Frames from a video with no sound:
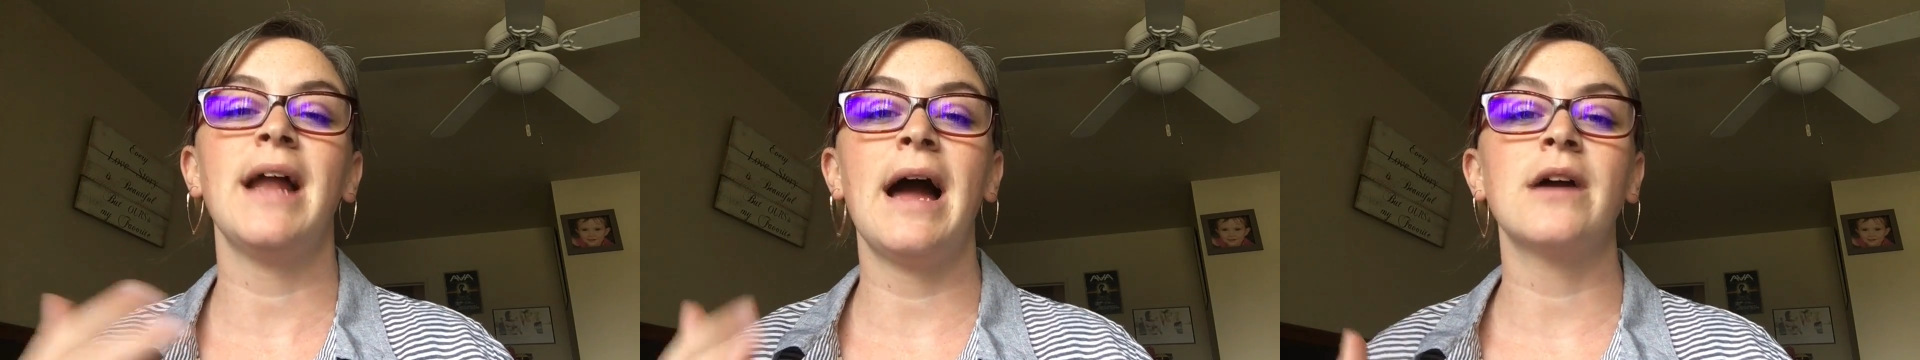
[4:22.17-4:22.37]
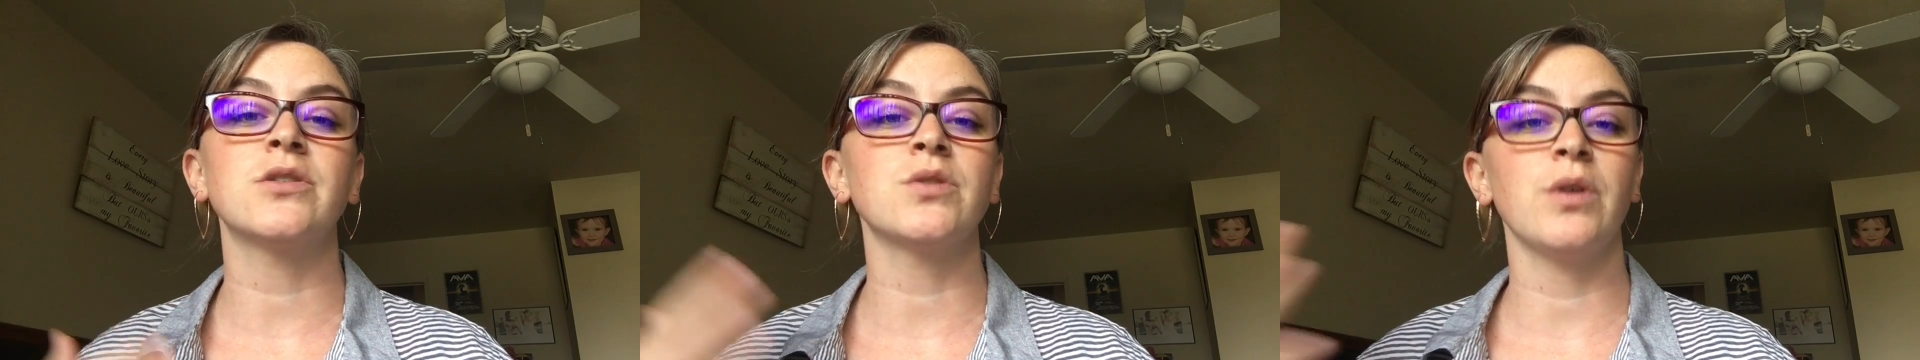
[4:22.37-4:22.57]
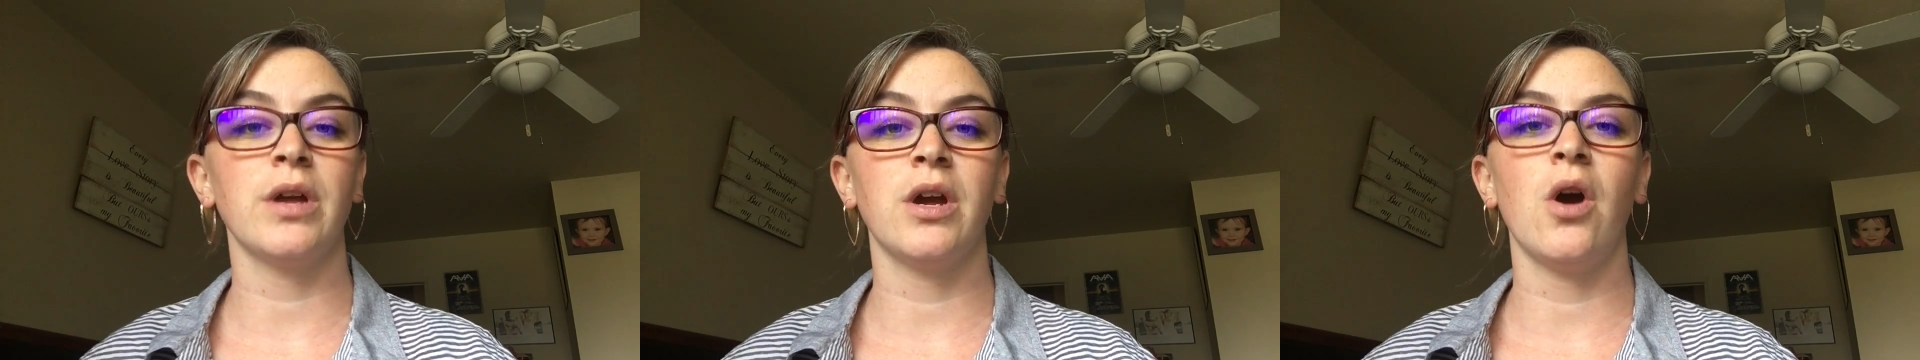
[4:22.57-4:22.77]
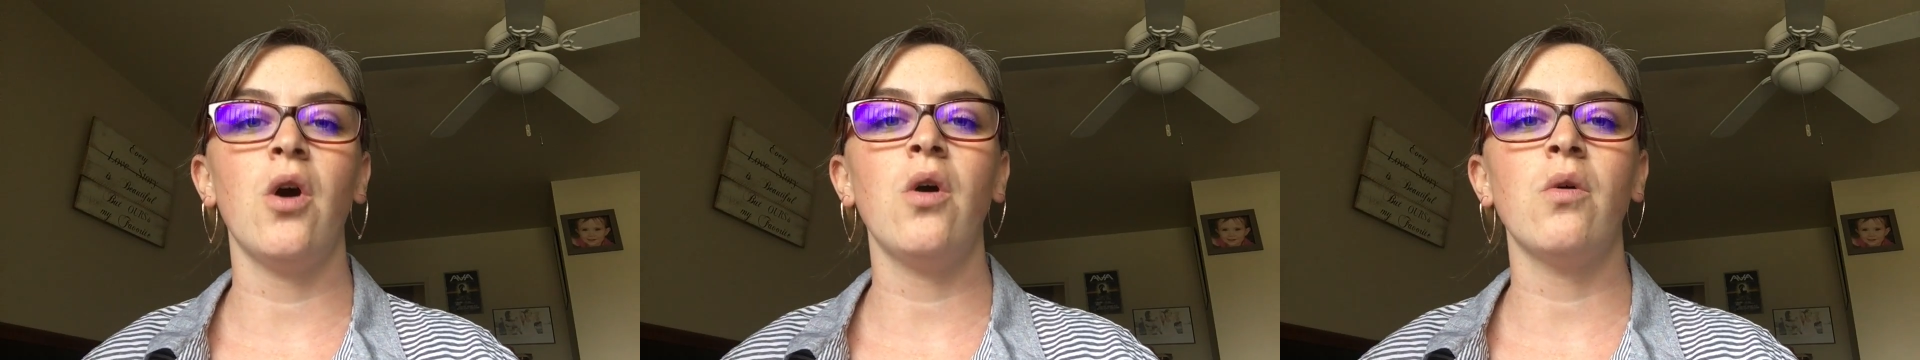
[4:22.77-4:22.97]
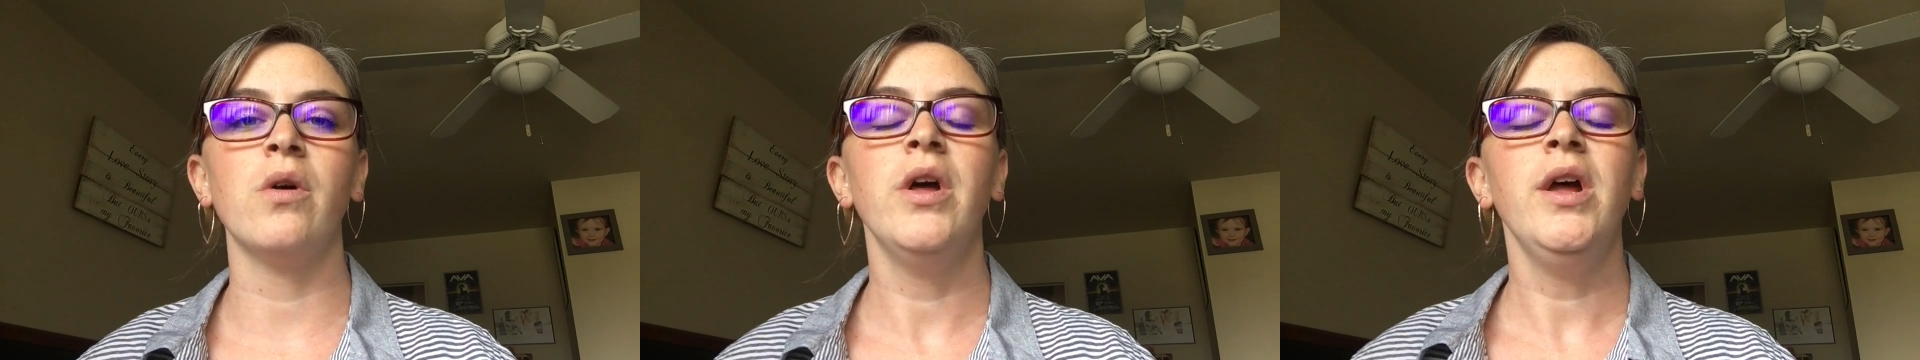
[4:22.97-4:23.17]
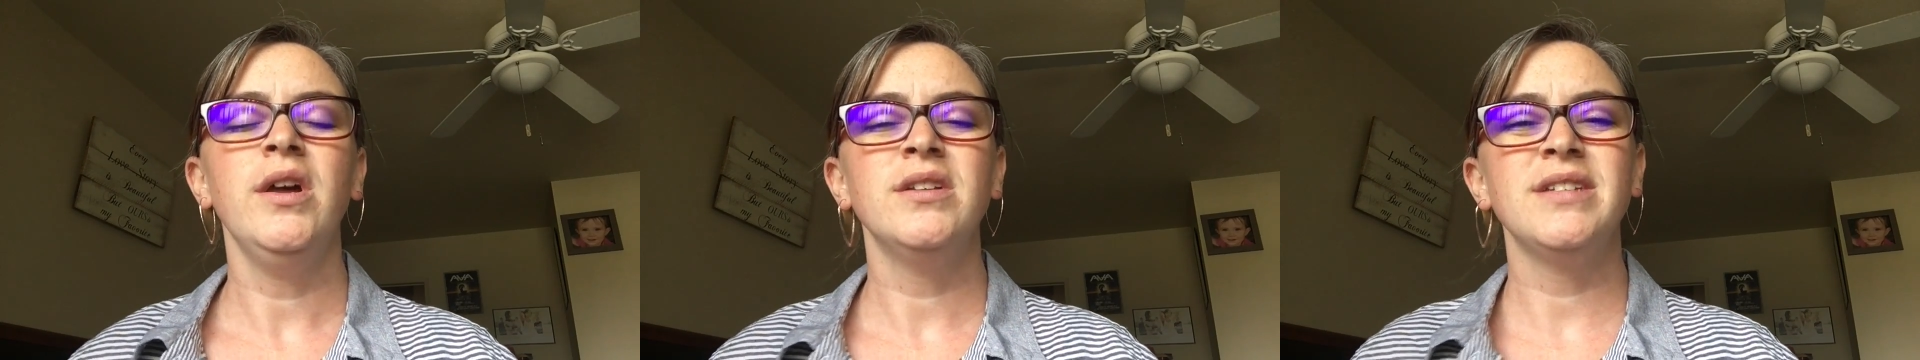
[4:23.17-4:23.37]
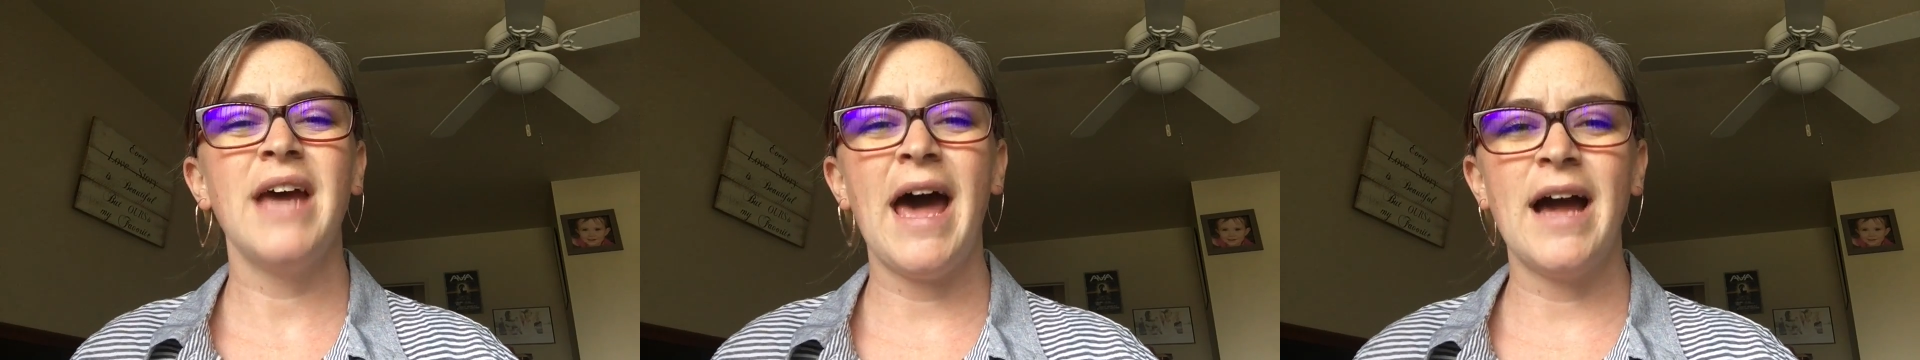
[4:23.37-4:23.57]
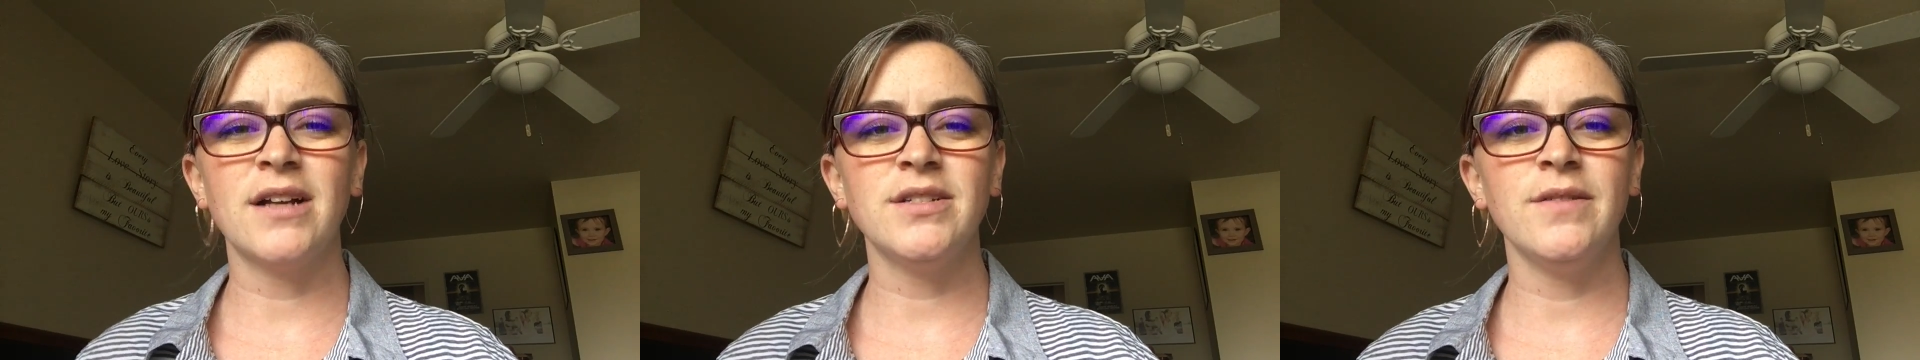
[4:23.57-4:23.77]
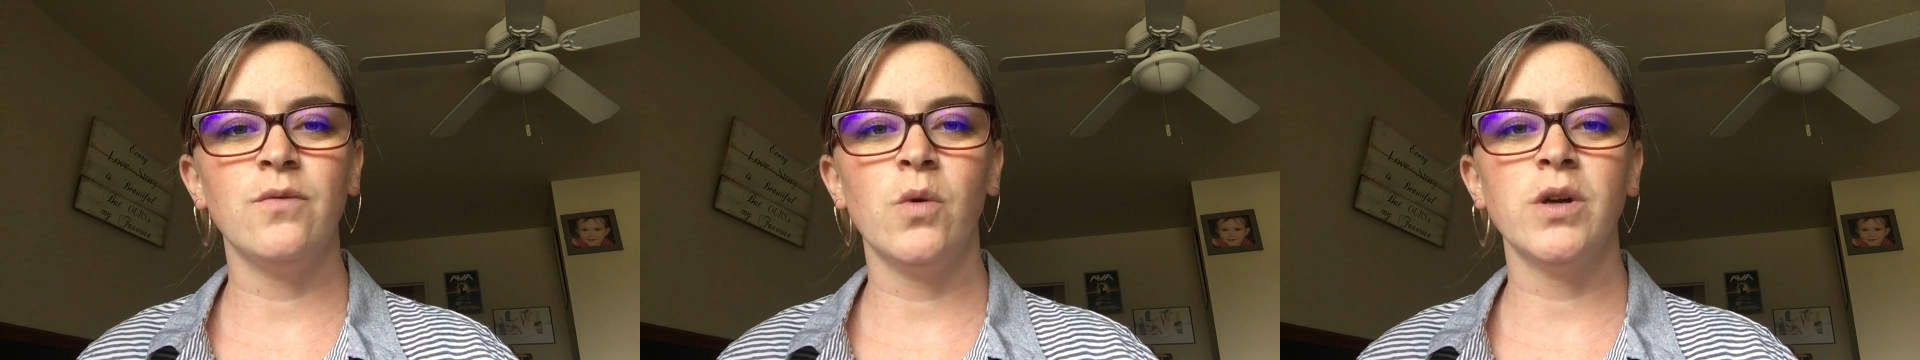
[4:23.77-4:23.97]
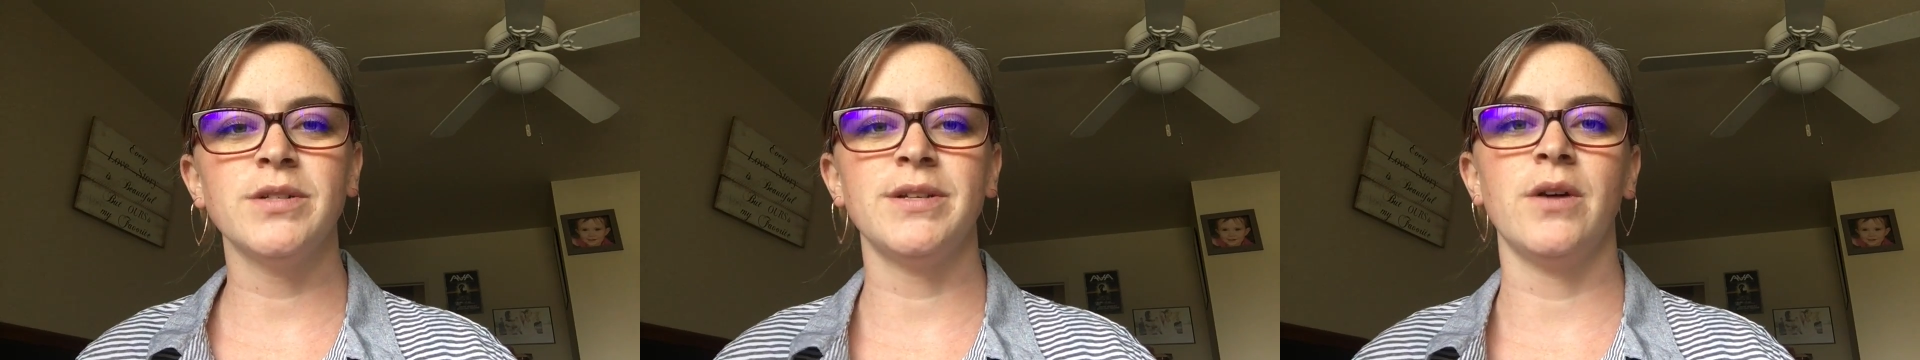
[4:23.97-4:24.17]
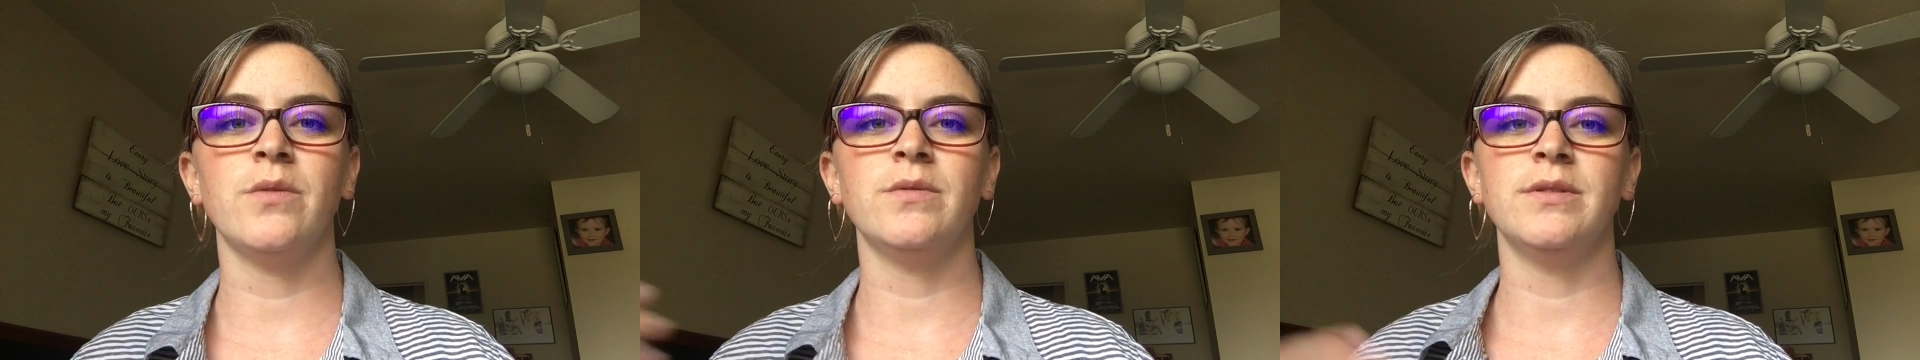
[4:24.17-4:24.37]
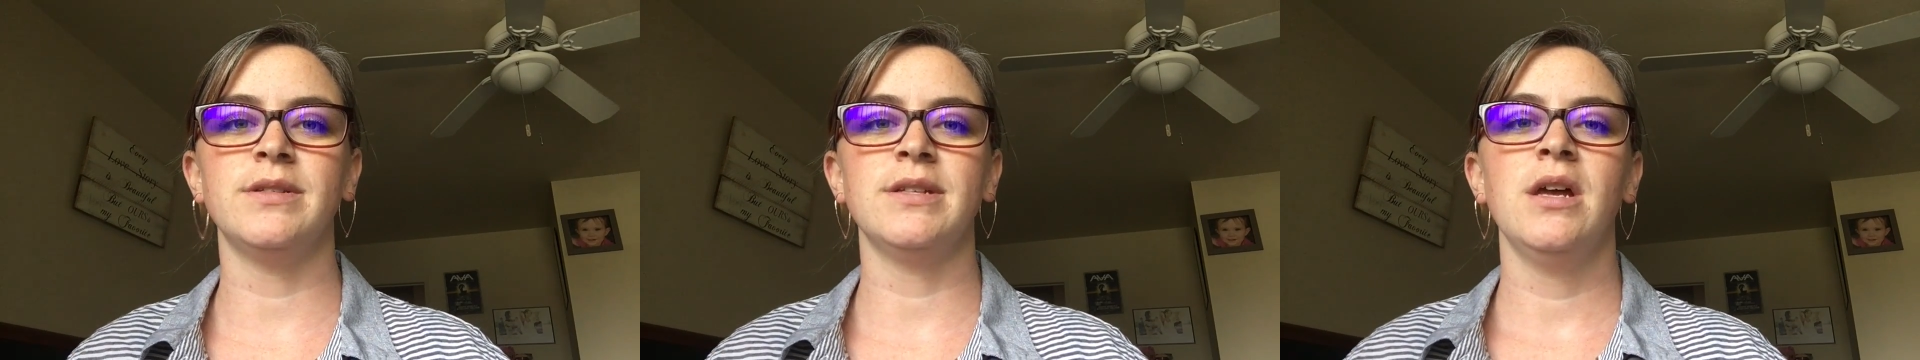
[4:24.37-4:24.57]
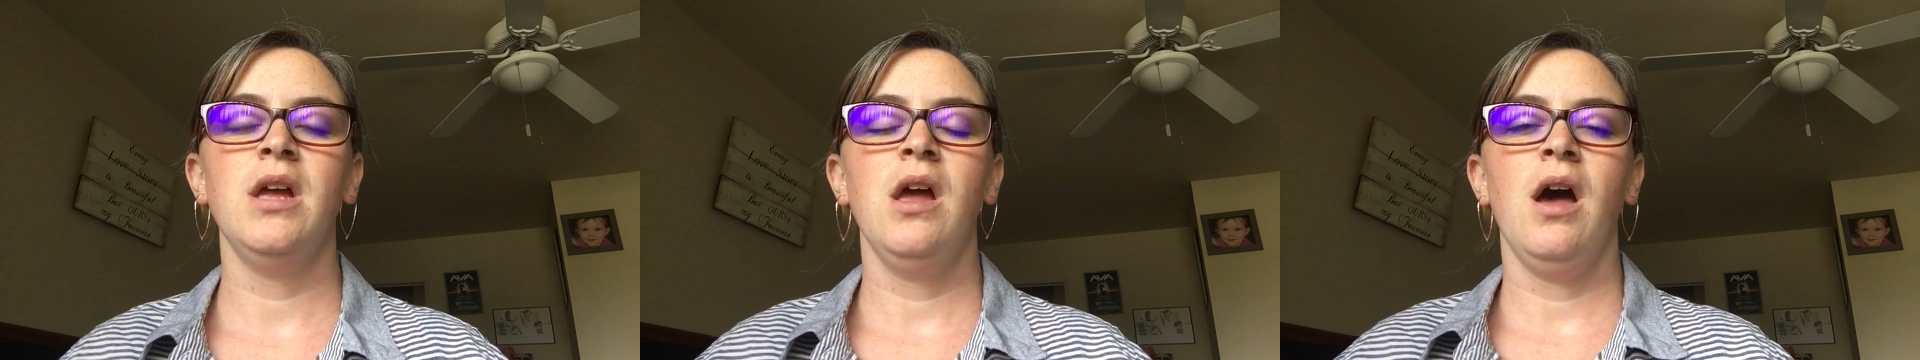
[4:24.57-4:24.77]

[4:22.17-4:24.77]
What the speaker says: actually go to active war zones.